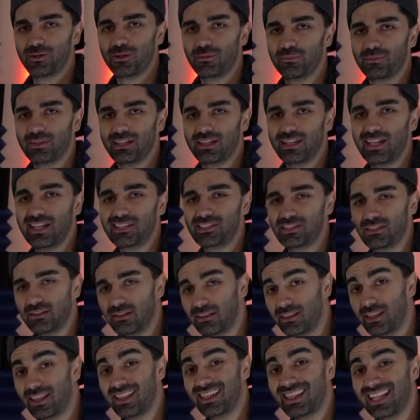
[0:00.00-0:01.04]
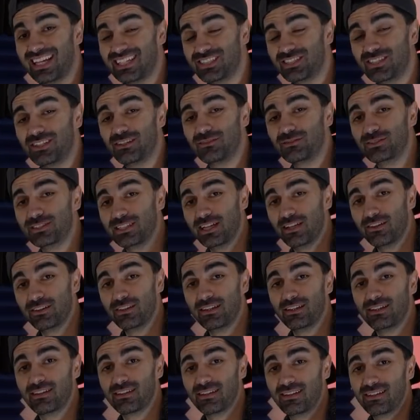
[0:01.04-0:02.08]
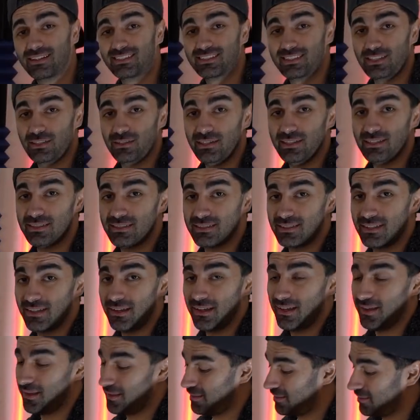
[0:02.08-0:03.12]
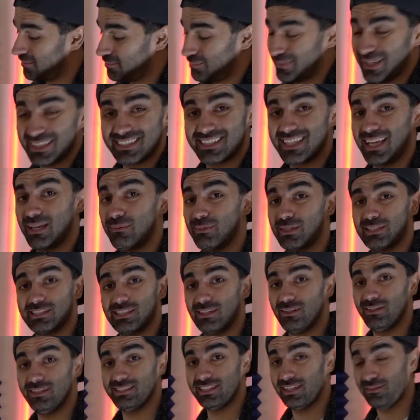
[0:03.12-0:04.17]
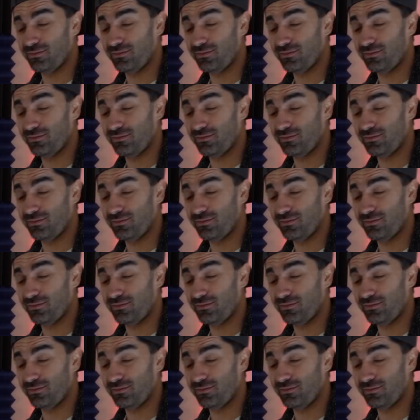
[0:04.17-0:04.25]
from the, Le the Legend of Zelda series. Best gaming series